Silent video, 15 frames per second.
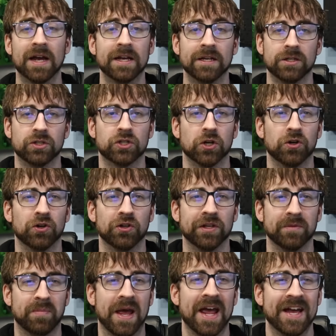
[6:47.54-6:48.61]

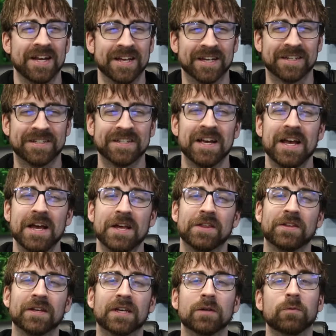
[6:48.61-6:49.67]
internally panicked,
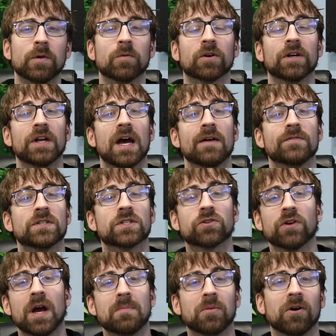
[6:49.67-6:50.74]
thinking we were going to have to
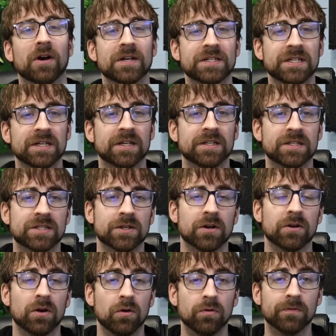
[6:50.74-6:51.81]
scrap our idea and
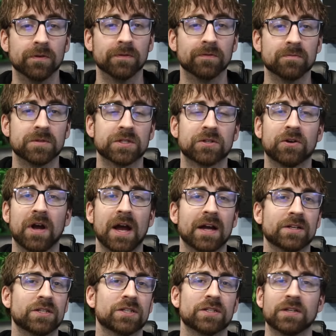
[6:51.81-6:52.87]
start over from
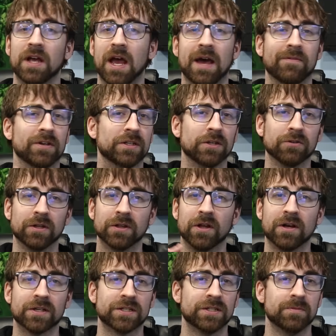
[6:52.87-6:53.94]
scratch, having nearly
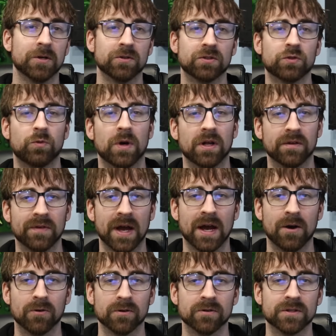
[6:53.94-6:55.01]
lost about 12
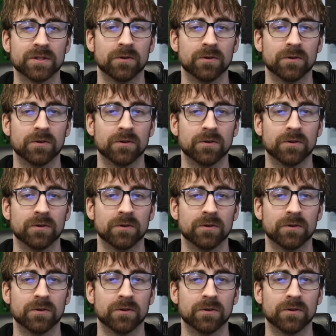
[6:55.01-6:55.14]
hours